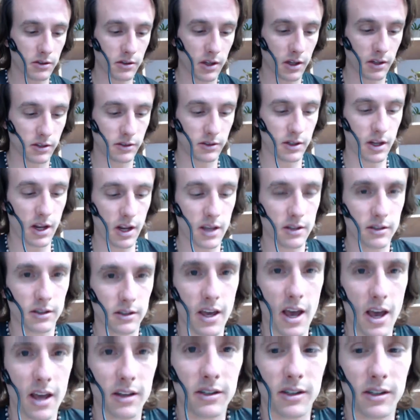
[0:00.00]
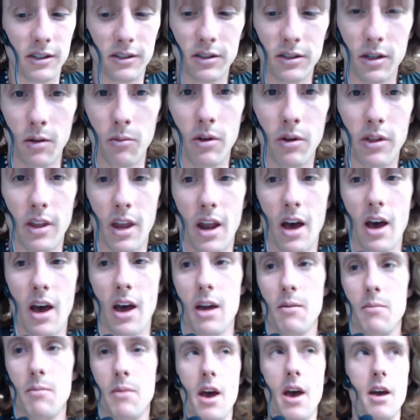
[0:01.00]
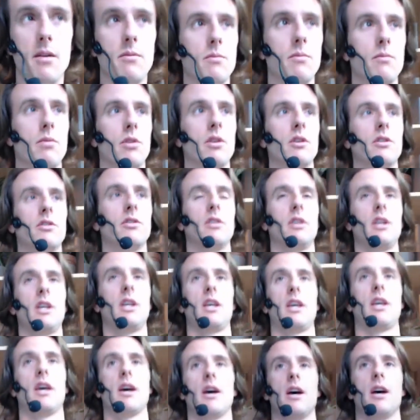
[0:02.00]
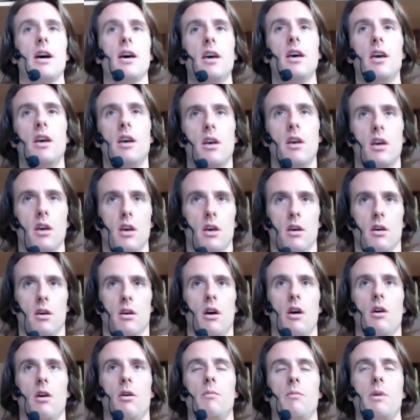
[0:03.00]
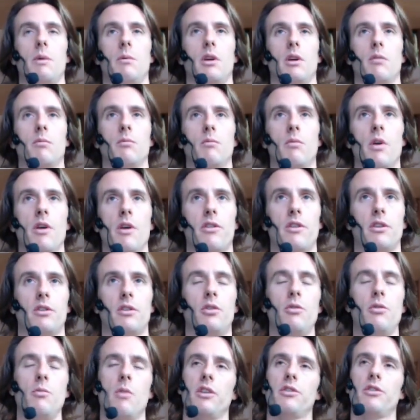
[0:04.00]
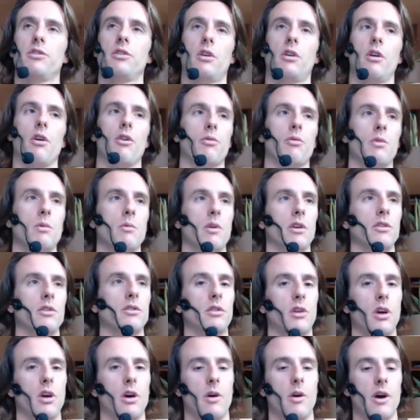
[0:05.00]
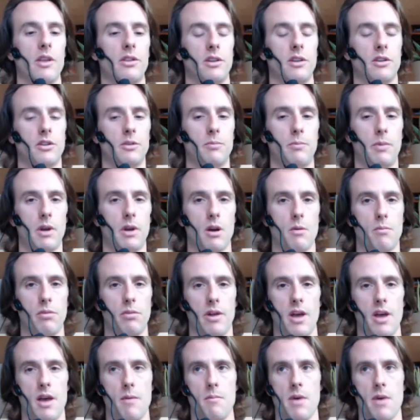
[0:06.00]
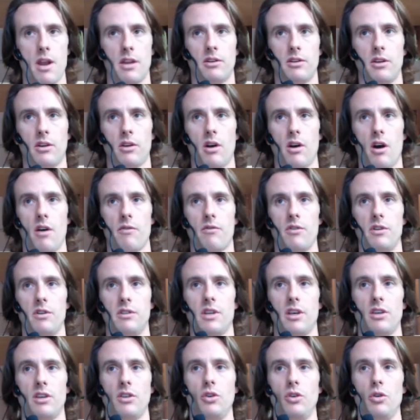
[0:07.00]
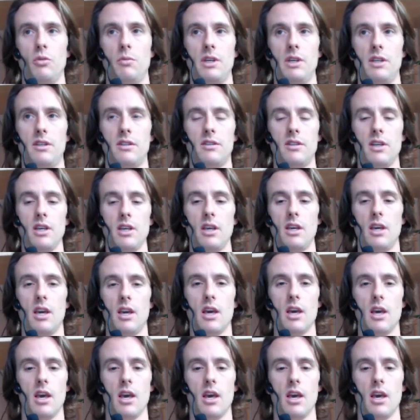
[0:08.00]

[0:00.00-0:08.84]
because today's guest is someone that i met personally uh, oh, maybe a month two months ago three months ago at the spirit plant medicine conference at ubc